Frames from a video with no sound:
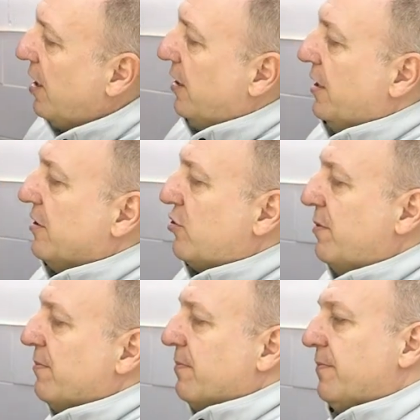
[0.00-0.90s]
I'll now
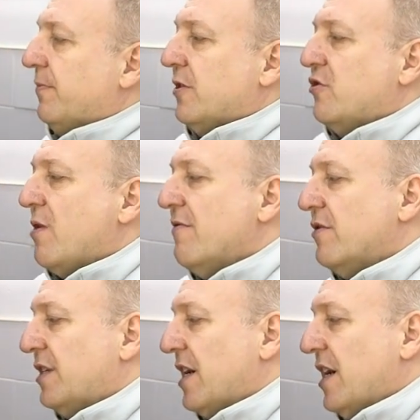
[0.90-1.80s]
trim the
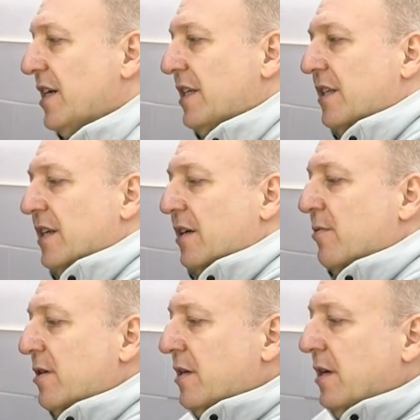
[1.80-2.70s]
driver's side
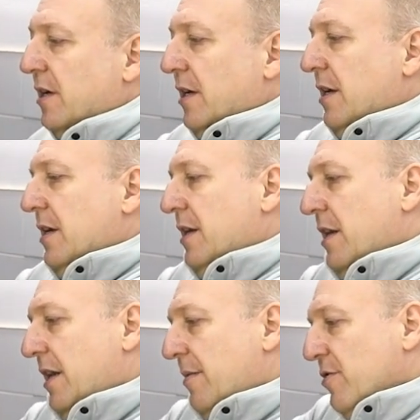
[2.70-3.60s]
ductwork
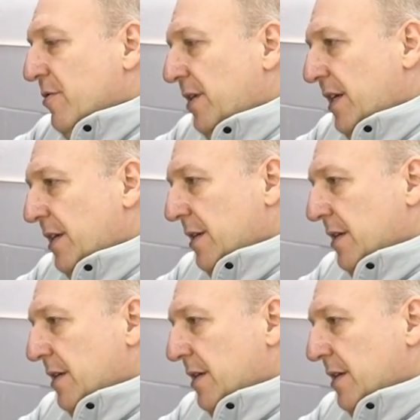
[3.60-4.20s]
and I'm using